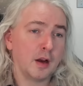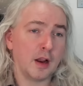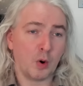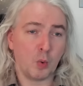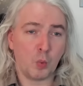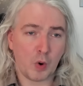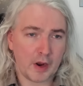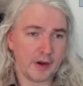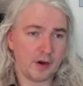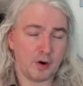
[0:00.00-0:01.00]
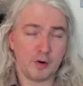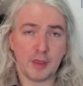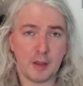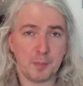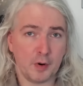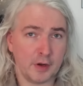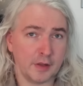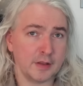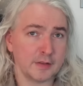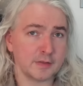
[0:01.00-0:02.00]
Now, why are they
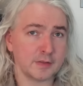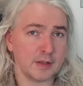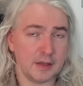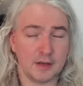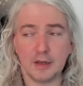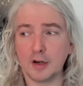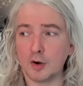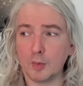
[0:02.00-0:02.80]
putting this in here?